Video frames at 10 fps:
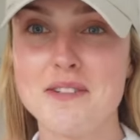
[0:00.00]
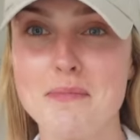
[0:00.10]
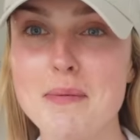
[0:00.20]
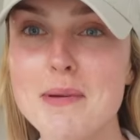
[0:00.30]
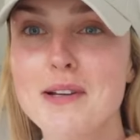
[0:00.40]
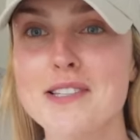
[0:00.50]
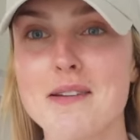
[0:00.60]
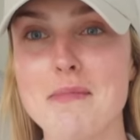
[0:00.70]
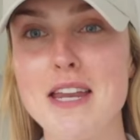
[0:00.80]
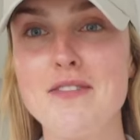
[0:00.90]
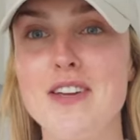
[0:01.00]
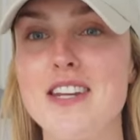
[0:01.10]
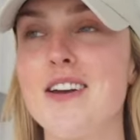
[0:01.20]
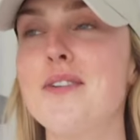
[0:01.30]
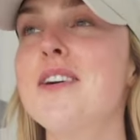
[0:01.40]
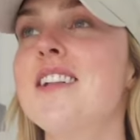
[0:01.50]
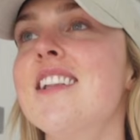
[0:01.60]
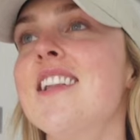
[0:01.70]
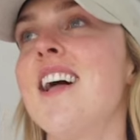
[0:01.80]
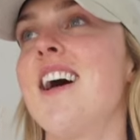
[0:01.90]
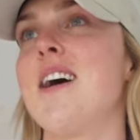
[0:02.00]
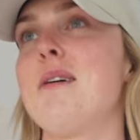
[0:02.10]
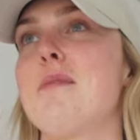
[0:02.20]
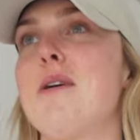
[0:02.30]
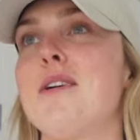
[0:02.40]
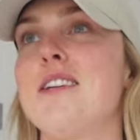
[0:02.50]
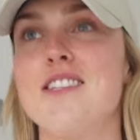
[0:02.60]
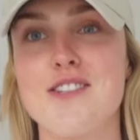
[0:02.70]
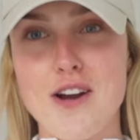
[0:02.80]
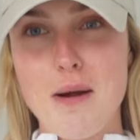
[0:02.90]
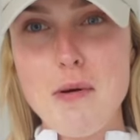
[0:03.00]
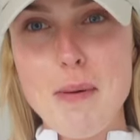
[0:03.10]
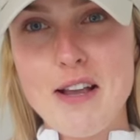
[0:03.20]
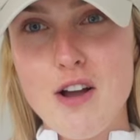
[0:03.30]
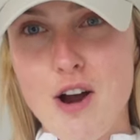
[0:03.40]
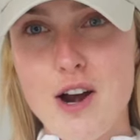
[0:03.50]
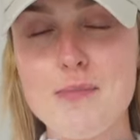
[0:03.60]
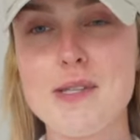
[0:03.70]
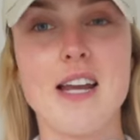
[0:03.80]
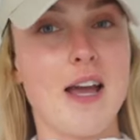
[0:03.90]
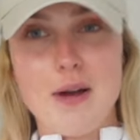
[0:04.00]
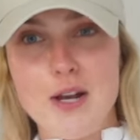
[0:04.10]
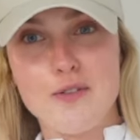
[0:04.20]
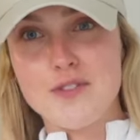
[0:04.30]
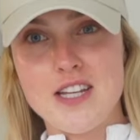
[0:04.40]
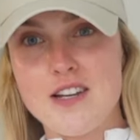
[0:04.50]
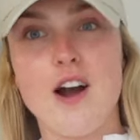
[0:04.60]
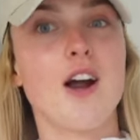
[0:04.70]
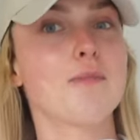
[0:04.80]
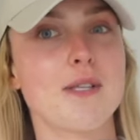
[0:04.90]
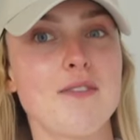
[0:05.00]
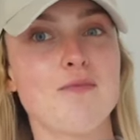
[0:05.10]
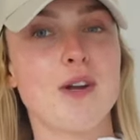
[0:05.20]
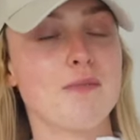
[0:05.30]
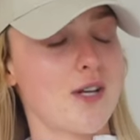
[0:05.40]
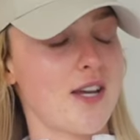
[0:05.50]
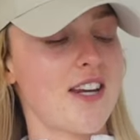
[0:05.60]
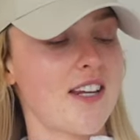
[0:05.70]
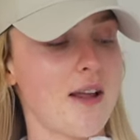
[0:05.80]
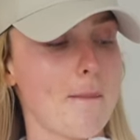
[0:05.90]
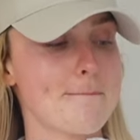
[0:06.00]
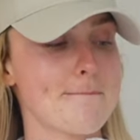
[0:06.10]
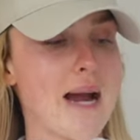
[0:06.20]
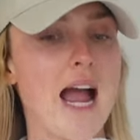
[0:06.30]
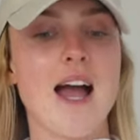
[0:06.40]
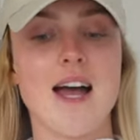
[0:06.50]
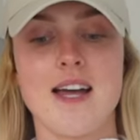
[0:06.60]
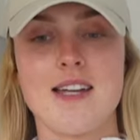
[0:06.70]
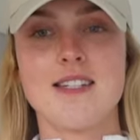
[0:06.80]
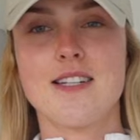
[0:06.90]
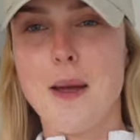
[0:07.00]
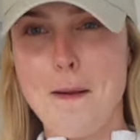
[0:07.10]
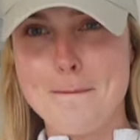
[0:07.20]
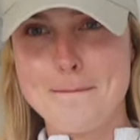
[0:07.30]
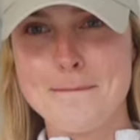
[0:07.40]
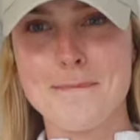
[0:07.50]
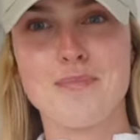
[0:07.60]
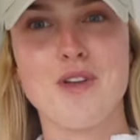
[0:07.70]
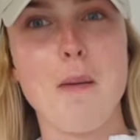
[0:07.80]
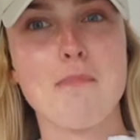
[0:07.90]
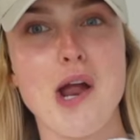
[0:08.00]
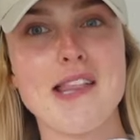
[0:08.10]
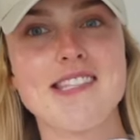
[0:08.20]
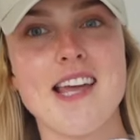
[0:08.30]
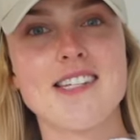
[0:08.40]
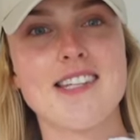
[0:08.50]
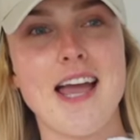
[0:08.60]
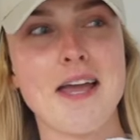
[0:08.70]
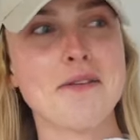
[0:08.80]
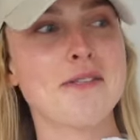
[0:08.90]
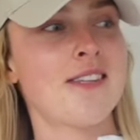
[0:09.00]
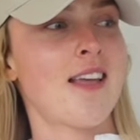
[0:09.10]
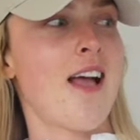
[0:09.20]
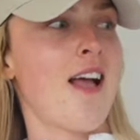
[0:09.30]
to me because I made a video on Instagram about carbs and how I love to eat carbs even when I'm dieting. And got bread sent to the house.